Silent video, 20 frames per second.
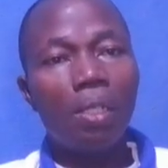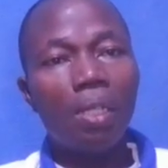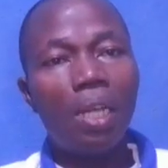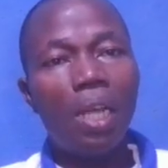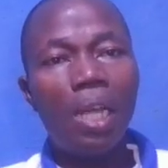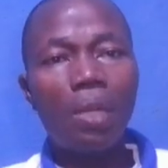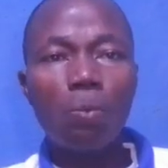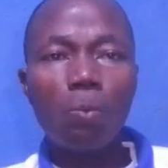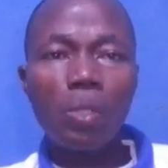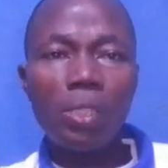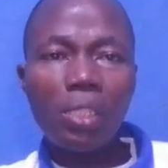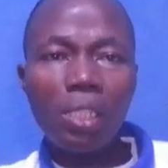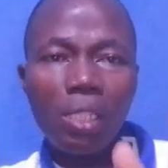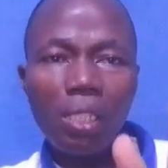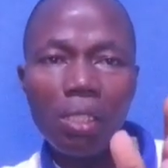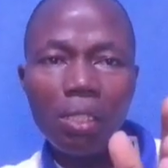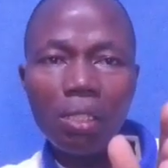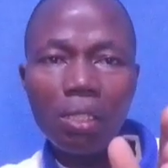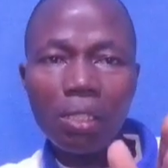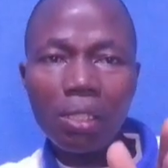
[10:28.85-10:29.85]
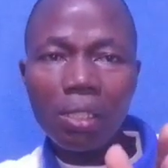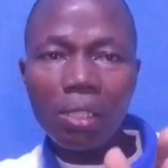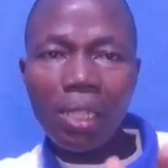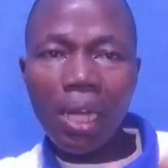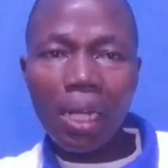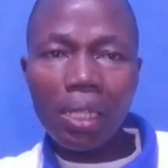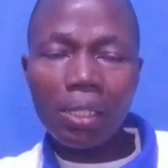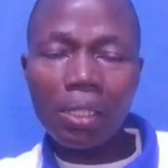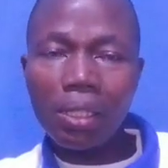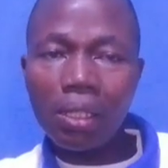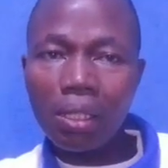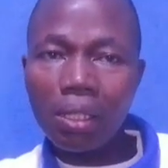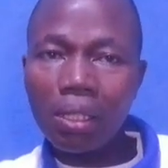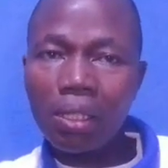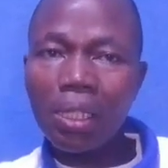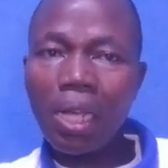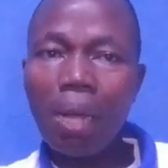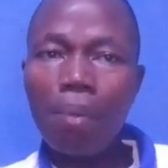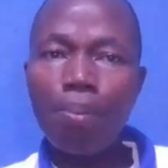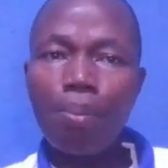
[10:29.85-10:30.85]
And within that
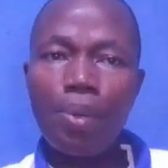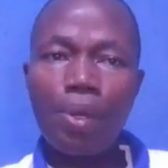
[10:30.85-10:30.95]
time